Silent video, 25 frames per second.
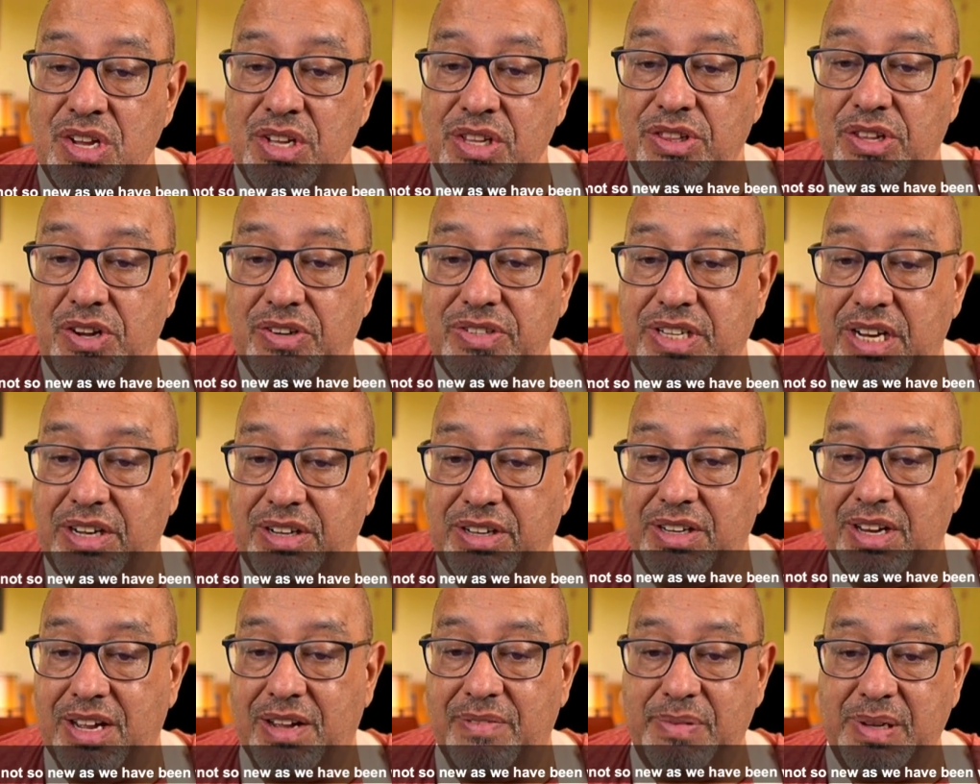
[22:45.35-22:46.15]
Those are
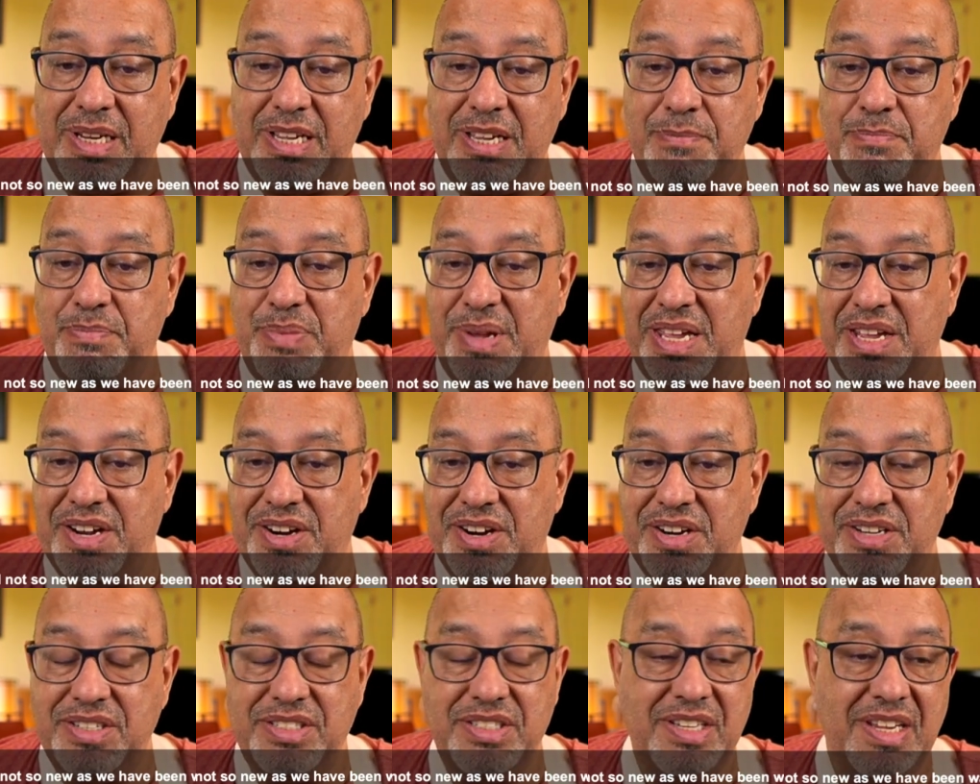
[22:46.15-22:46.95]
lovely
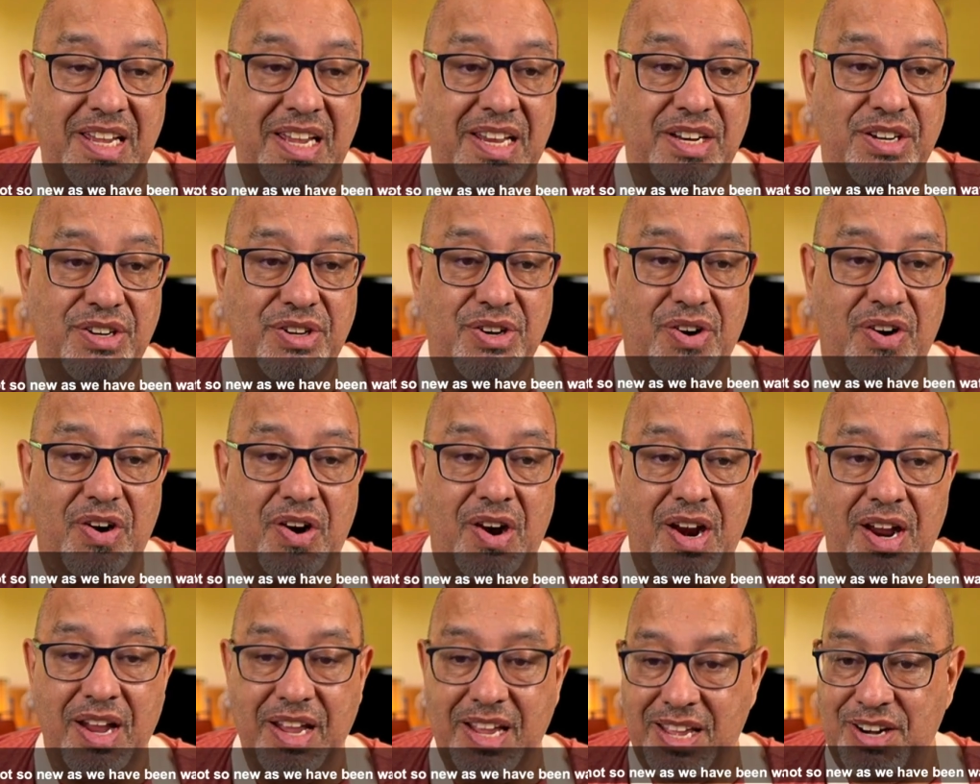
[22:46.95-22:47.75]
beers in
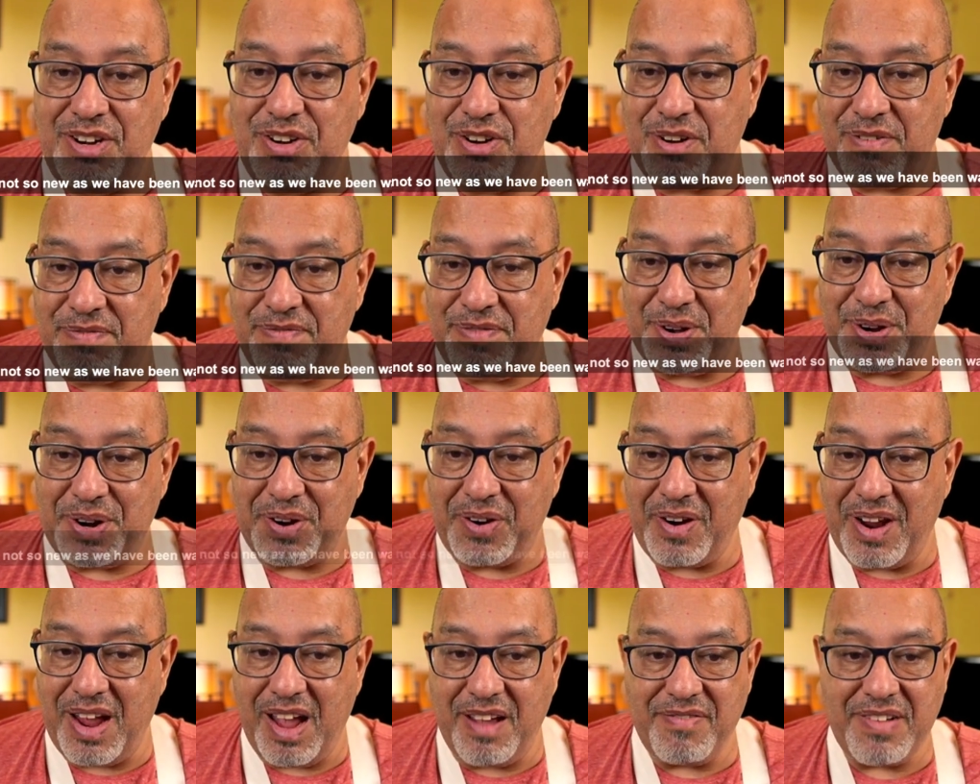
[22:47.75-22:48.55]
your
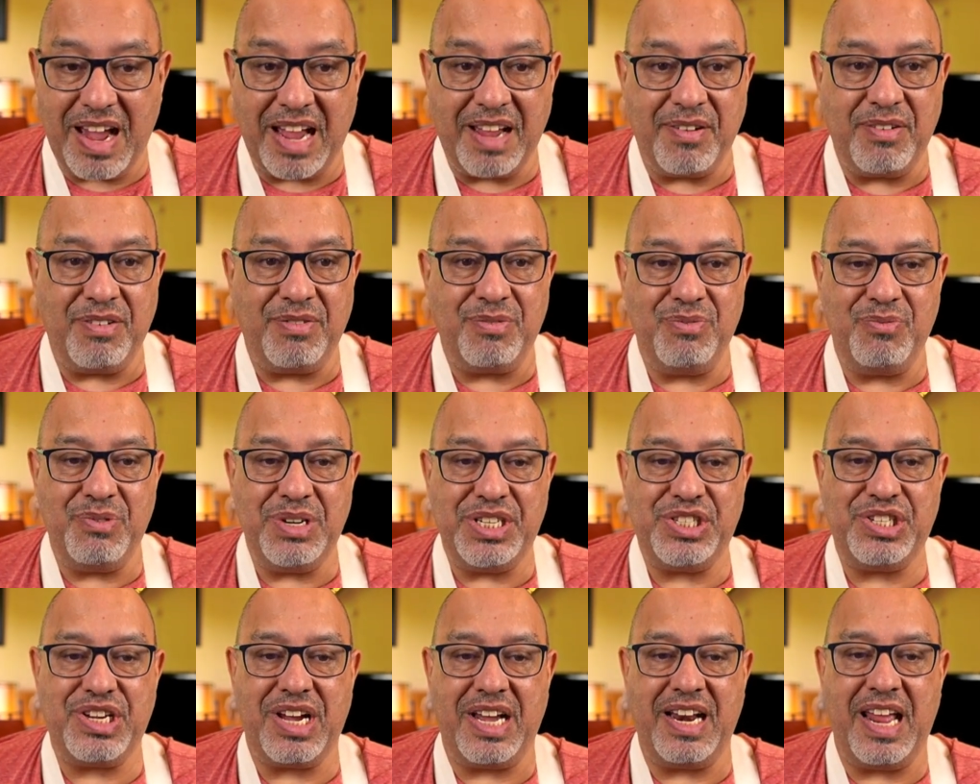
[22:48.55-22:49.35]
photograph. I
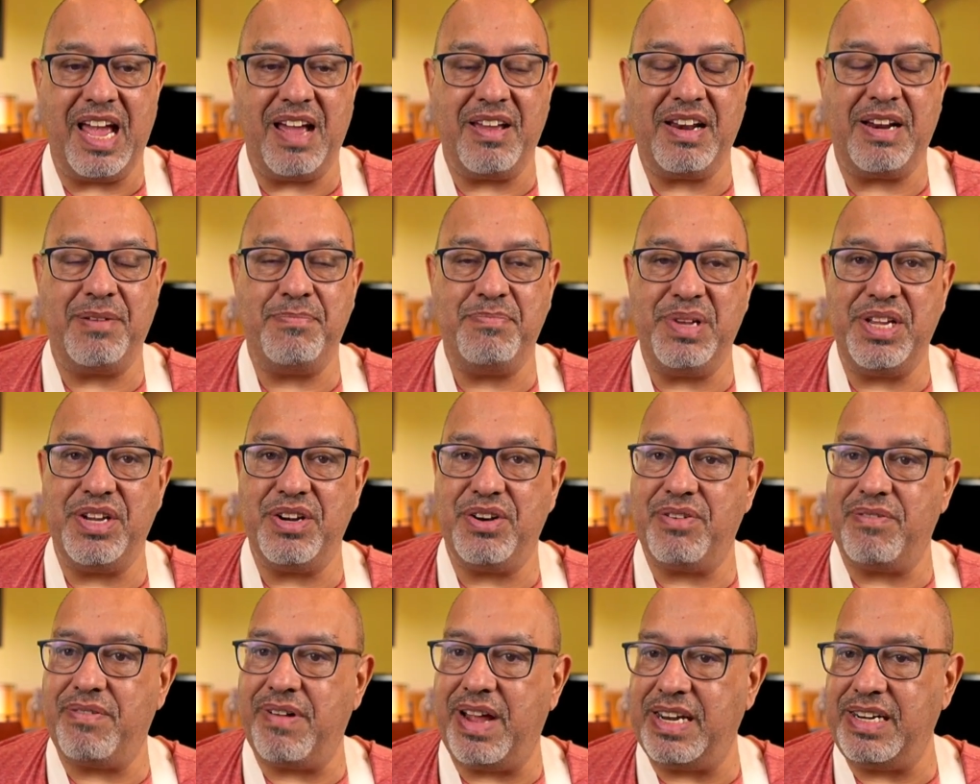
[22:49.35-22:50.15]
wish I'd had a
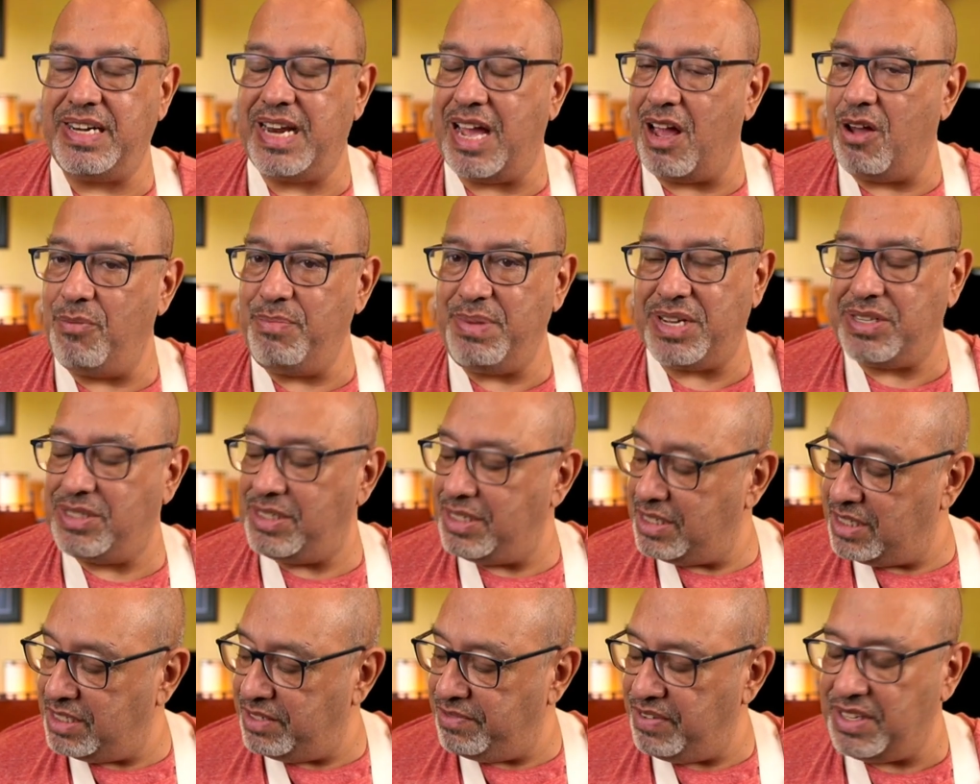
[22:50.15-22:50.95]
beer right now, because
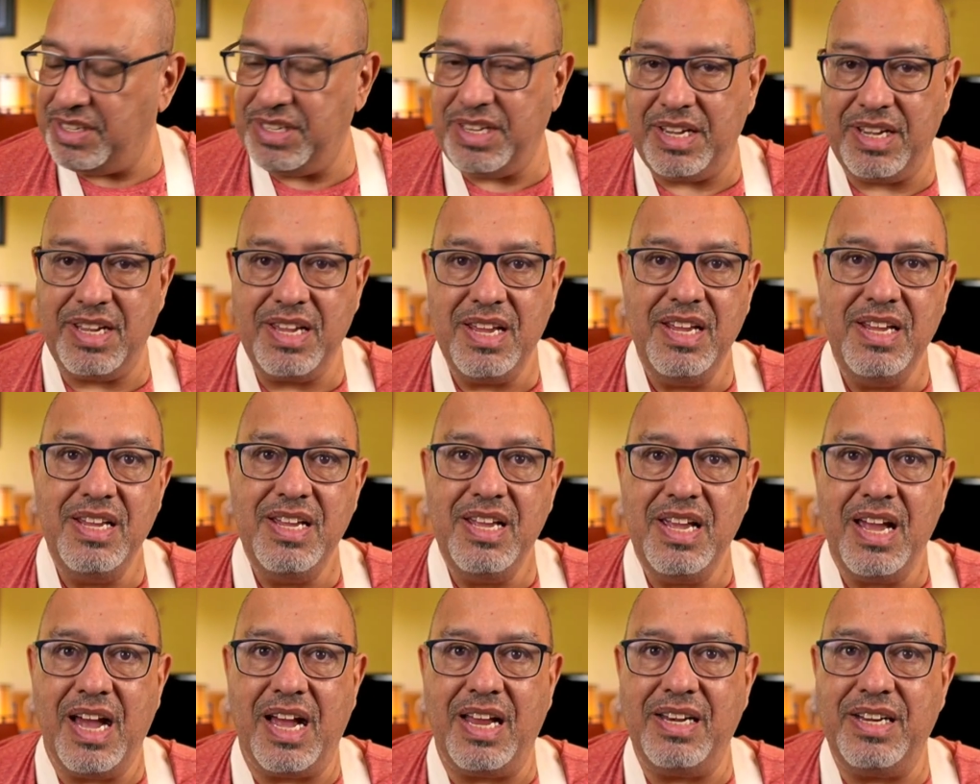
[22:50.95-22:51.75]
it's feeling
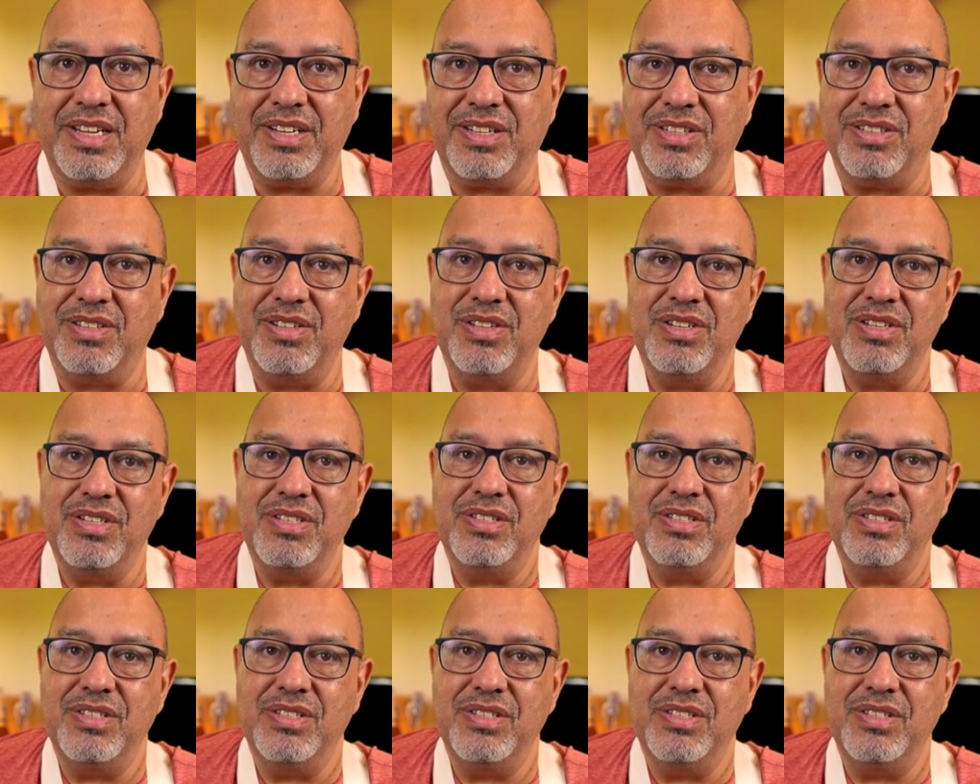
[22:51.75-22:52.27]
a little